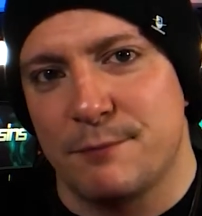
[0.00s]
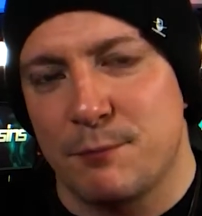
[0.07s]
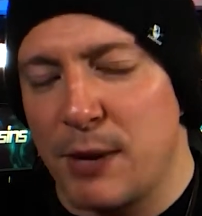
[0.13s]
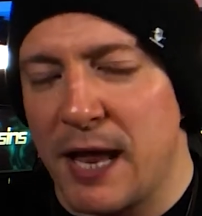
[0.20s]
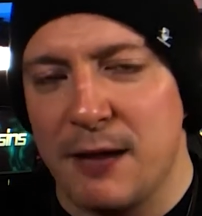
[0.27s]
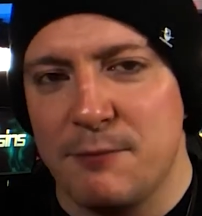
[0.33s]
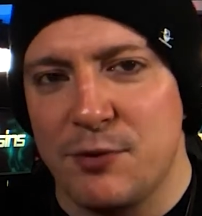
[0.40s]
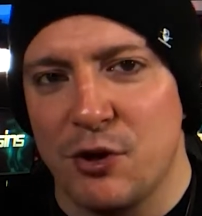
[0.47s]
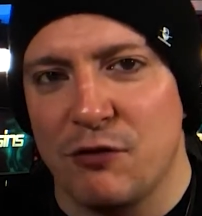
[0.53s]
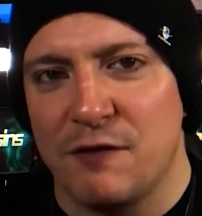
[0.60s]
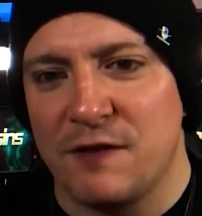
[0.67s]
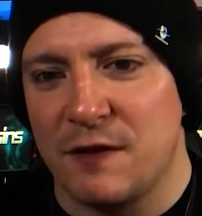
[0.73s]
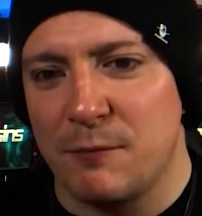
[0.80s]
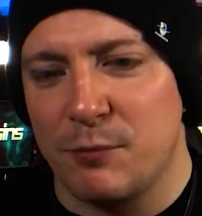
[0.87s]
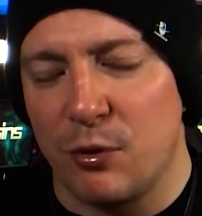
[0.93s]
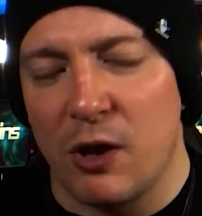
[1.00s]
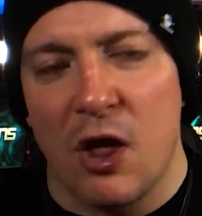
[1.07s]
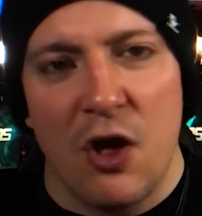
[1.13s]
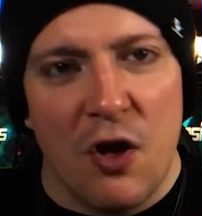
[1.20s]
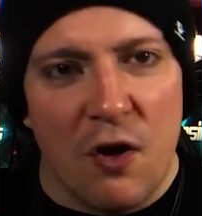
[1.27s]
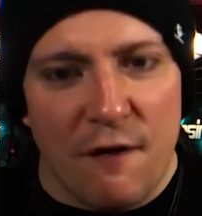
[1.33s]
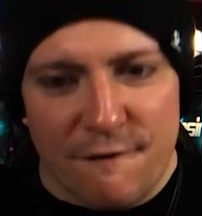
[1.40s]
Plain, pure and simple.
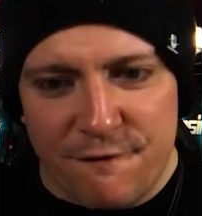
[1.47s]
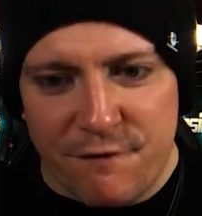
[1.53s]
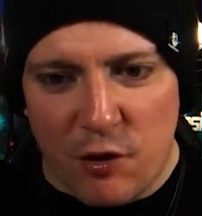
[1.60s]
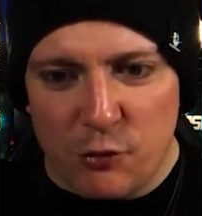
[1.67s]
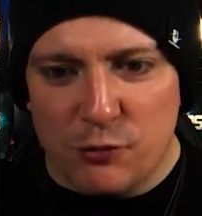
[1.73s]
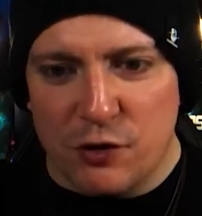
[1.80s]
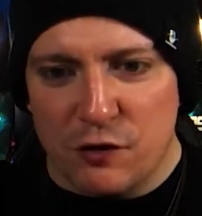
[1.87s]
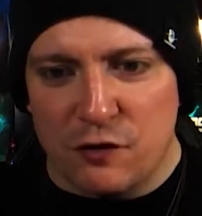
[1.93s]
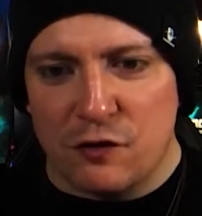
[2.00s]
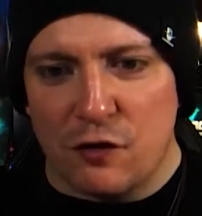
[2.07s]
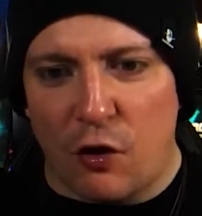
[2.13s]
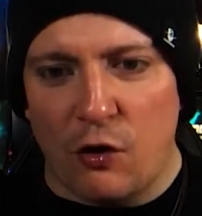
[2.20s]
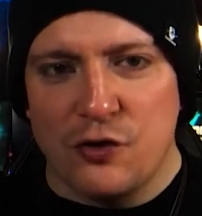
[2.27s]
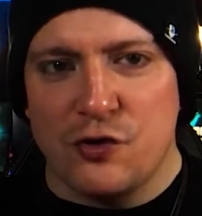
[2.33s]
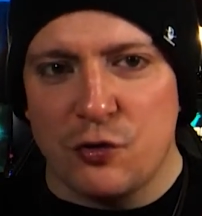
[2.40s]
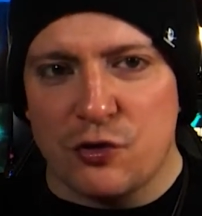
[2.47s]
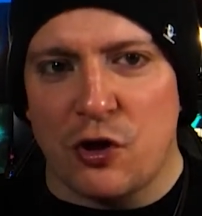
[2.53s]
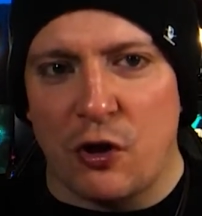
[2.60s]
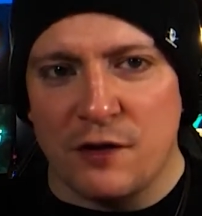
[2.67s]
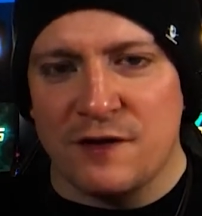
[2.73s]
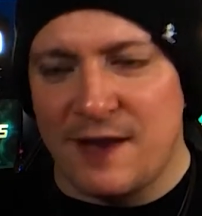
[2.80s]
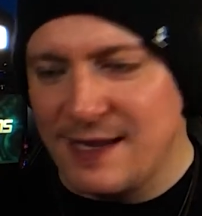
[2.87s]
Focus on your
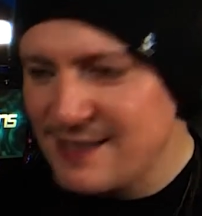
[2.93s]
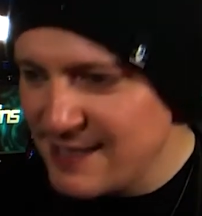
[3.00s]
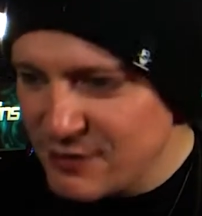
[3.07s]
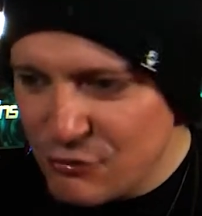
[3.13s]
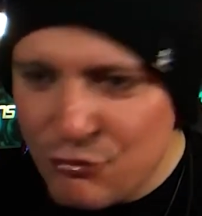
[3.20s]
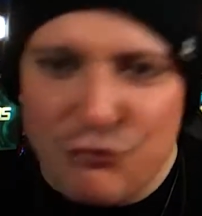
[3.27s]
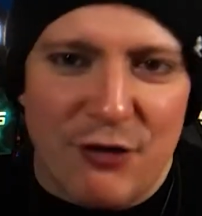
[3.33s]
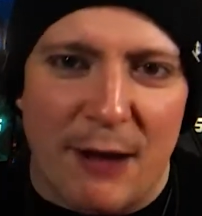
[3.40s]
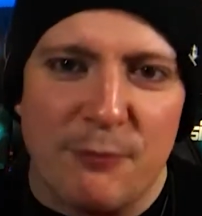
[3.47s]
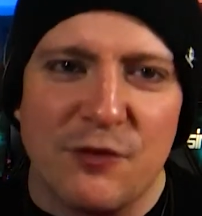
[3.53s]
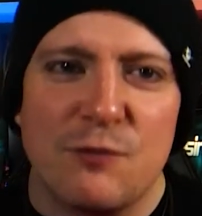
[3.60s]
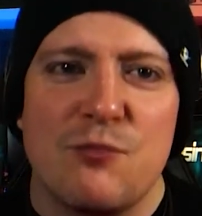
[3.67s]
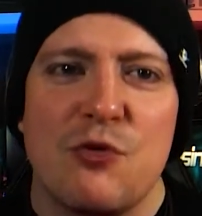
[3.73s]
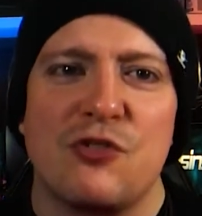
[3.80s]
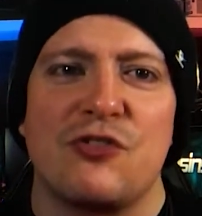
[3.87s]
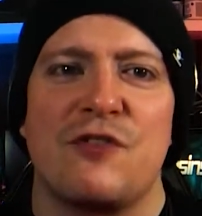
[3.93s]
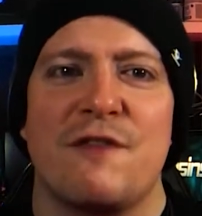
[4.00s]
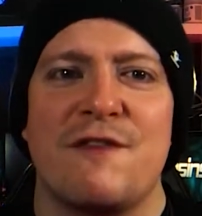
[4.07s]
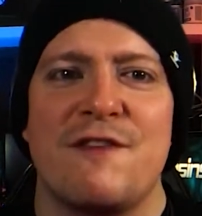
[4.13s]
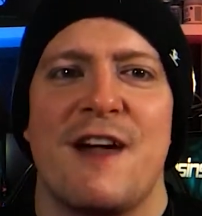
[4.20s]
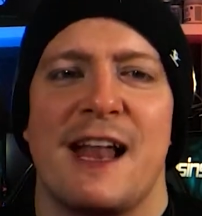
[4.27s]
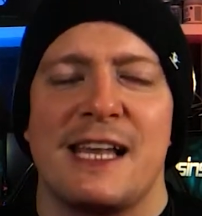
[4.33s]
content. Cram as much
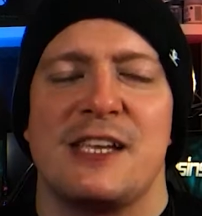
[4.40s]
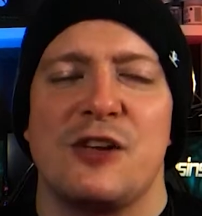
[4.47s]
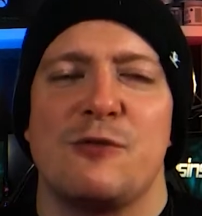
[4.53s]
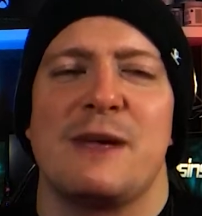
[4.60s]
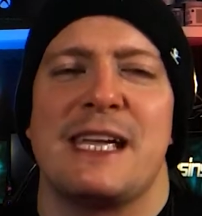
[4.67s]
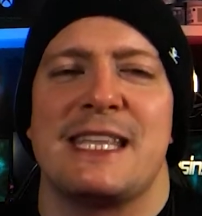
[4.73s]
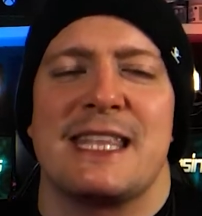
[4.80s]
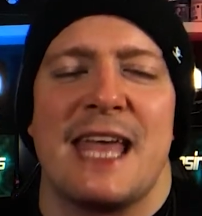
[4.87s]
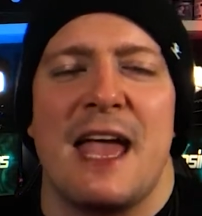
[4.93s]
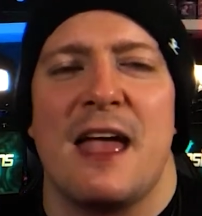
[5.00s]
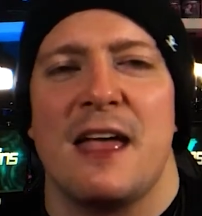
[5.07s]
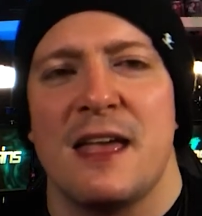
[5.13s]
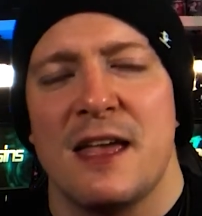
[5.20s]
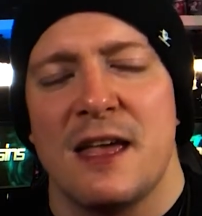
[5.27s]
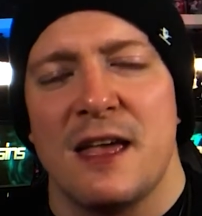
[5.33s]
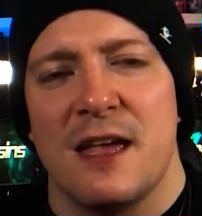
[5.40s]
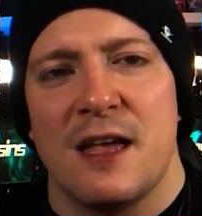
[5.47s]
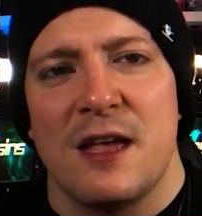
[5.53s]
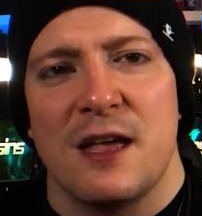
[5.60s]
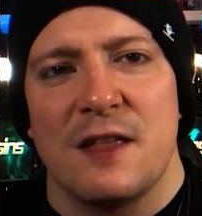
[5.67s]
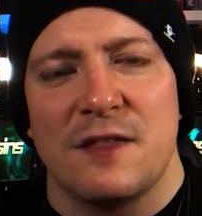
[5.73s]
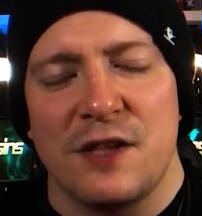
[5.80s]
value in there
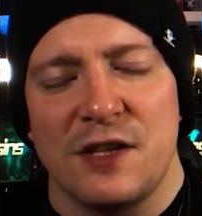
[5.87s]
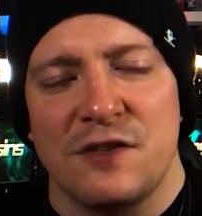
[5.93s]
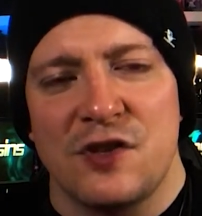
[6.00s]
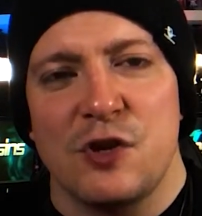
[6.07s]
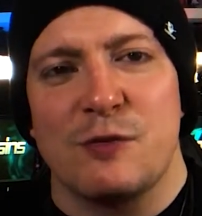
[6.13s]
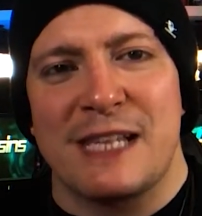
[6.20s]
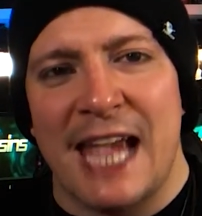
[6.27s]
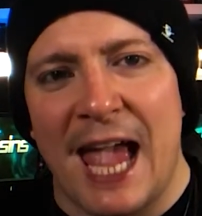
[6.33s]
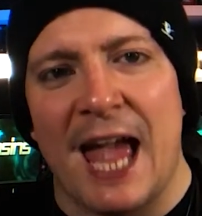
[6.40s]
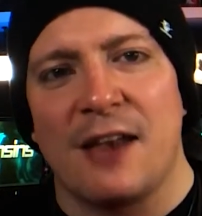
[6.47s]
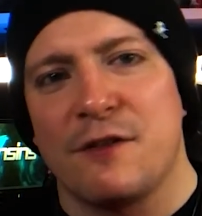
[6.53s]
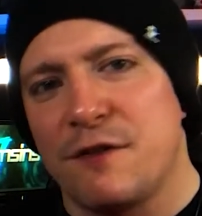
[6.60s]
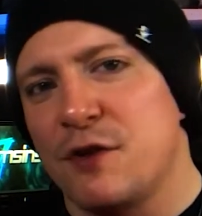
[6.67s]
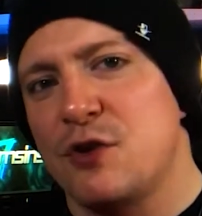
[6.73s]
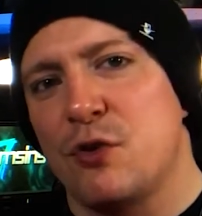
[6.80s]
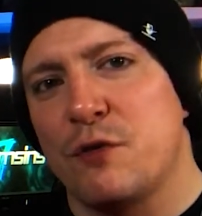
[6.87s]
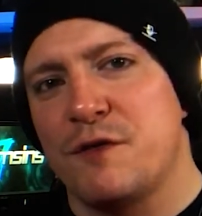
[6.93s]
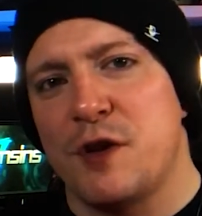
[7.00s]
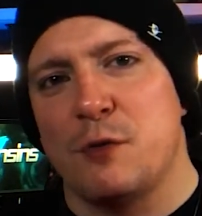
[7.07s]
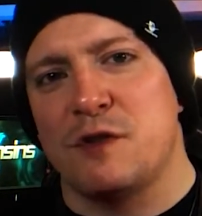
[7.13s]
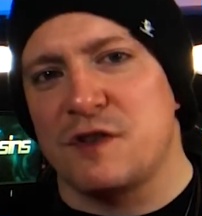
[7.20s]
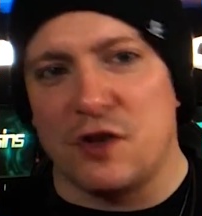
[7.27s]
as you can for your
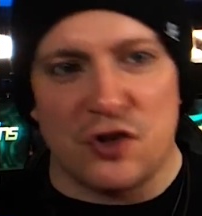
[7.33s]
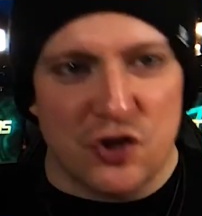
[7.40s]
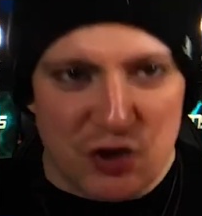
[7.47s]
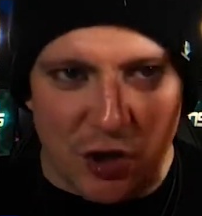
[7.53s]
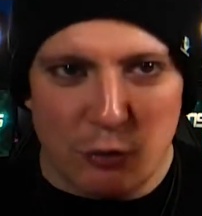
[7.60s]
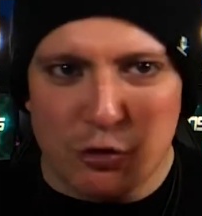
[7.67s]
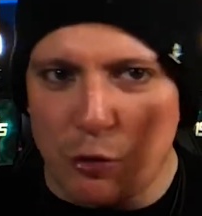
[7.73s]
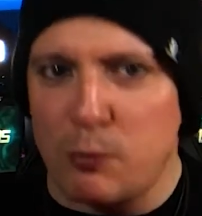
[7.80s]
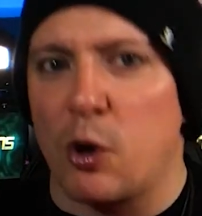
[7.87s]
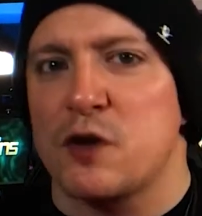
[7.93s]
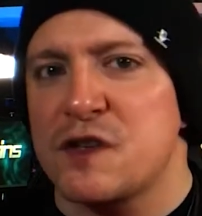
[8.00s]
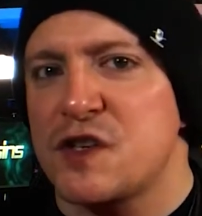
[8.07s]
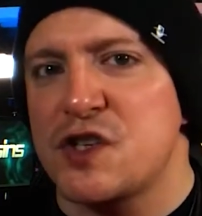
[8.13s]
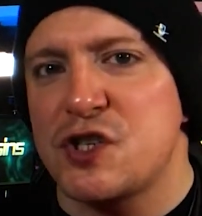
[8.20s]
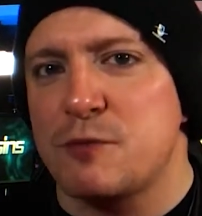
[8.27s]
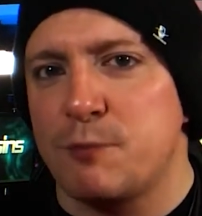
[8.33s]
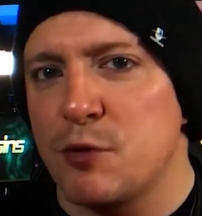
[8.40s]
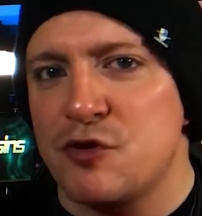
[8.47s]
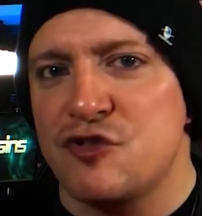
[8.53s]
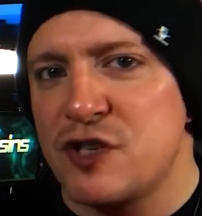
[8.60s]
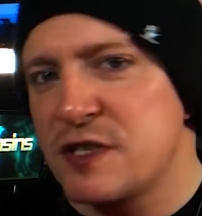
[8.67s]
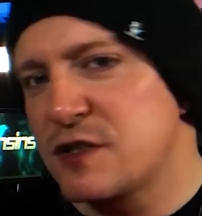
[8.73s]
viewers to soak up like
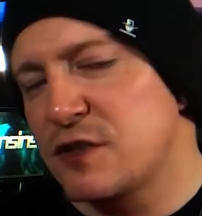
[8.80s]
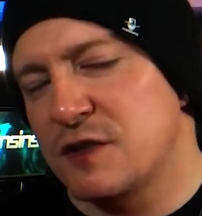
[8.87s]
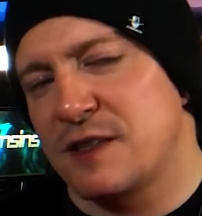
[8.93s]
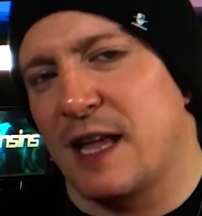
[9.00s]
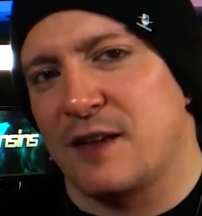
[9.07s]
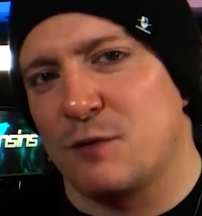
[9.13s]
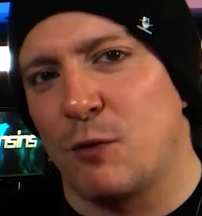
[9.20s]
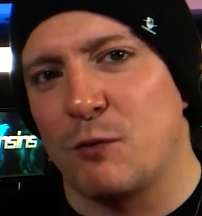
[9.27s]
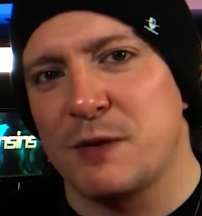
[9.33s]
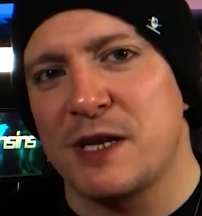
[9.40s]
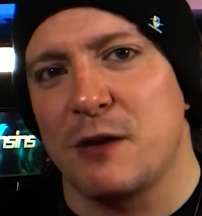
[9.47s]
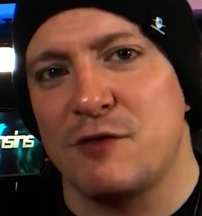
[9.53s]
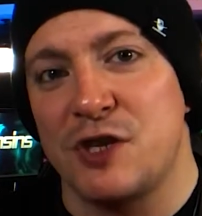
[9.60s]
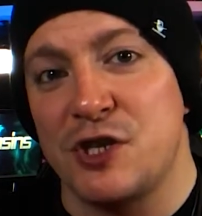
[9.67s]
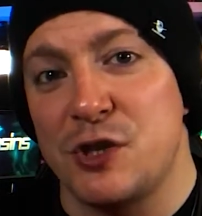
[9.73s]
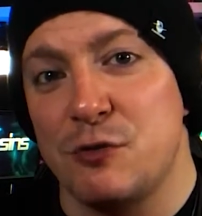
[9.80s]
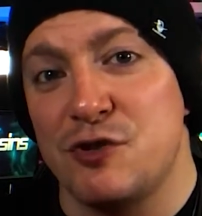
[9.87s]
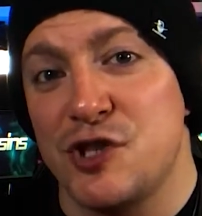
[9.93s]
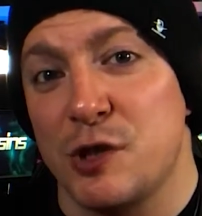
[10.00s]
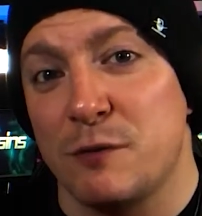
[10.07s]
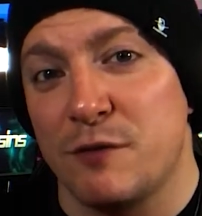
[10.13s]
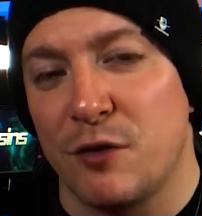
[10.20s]
sponges, because that's what we go to
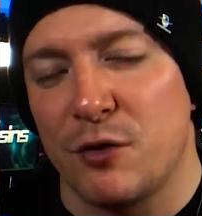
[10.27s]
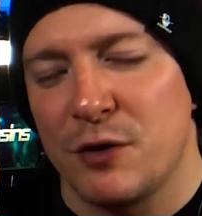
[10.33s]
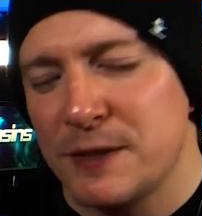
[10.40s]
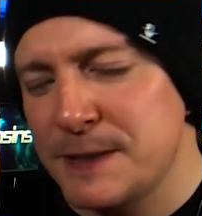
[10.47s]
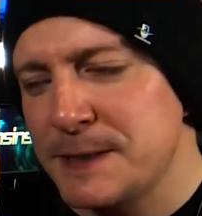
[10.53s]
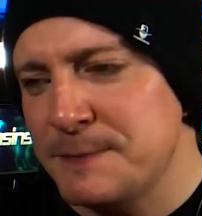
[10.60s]
YouTube for.